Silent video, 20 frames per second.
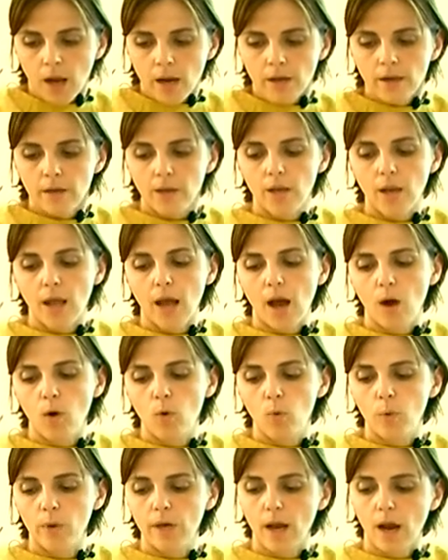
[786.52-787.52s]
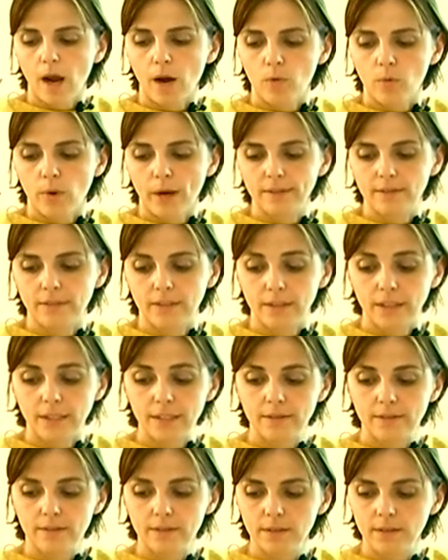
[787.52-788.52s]
Now we are writing
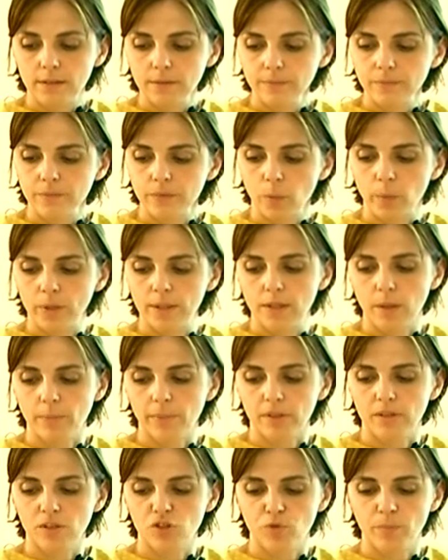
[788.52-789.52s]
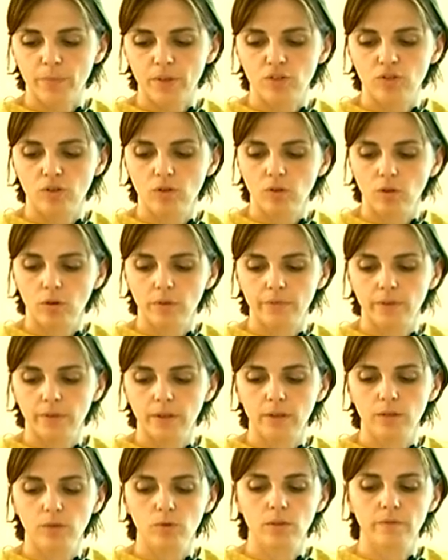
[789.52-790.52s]
it with the participation of
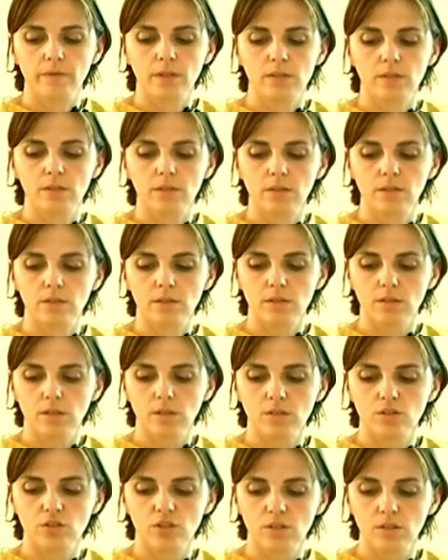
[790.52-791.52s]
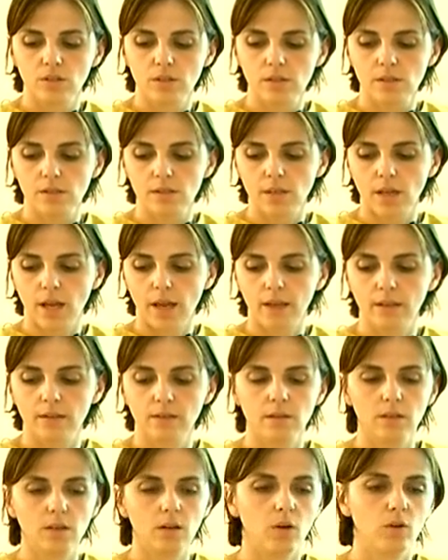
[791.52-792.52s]
university researchers
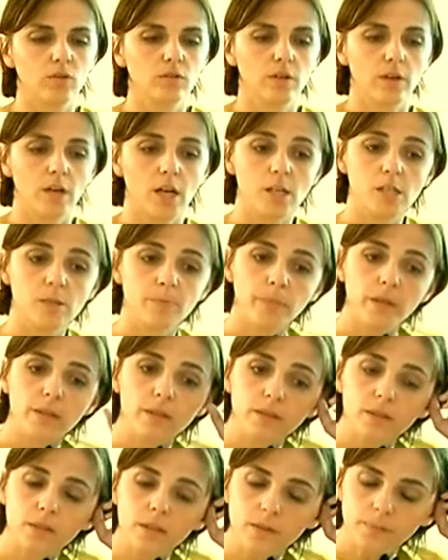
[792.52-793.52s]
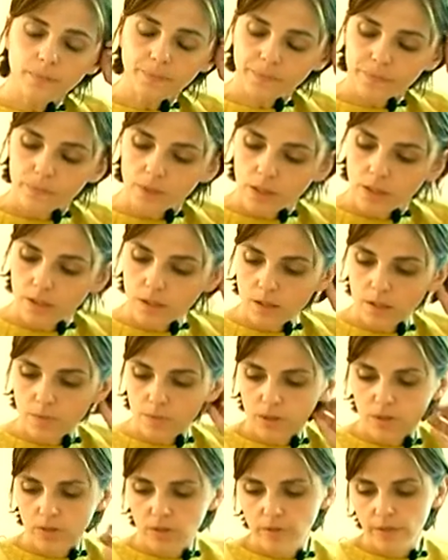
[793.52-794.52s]
and other experts in this
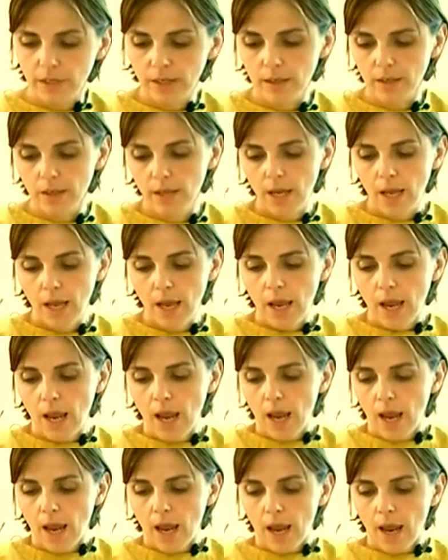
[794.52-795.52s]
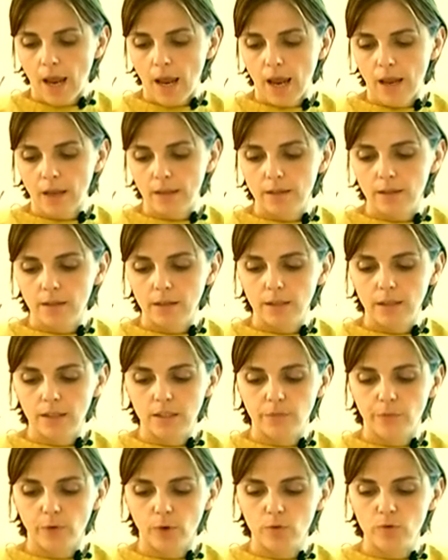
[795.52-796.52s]
material. And
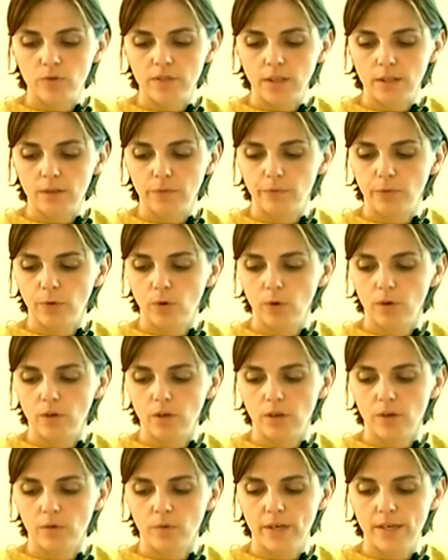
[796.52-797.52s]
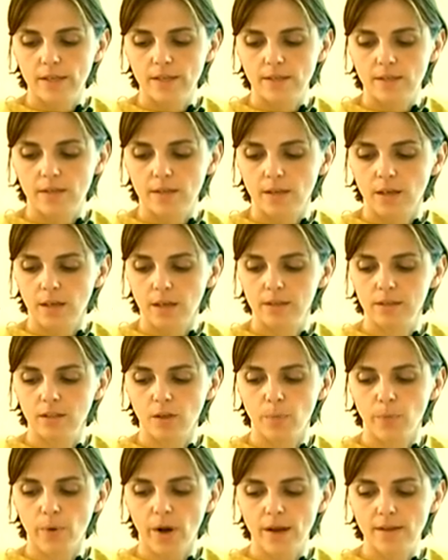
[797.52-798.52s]
it focused for RES
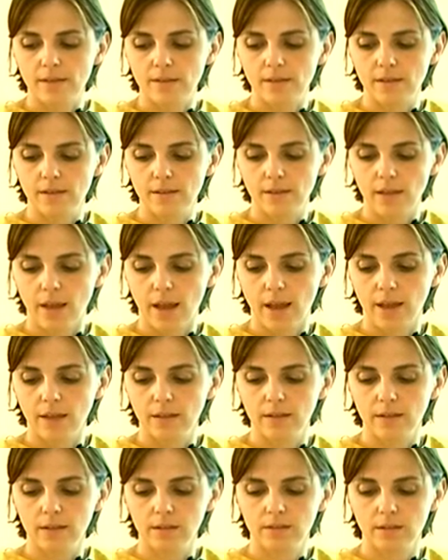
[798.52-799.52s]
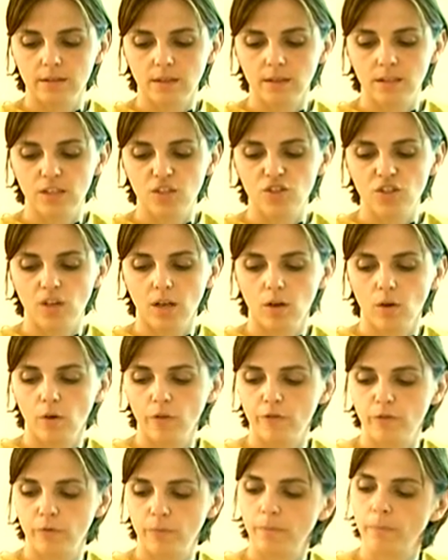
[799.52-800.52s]
enterprises and the technician
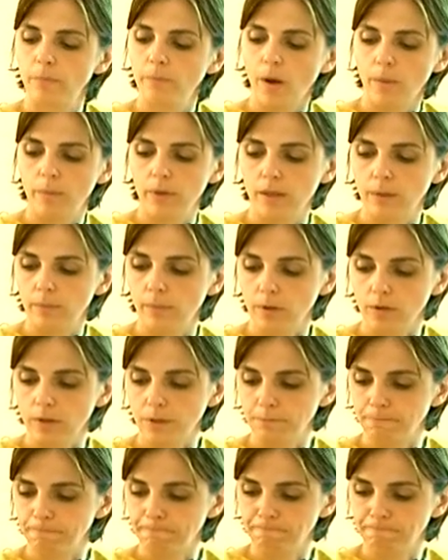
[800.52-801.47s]
of public body.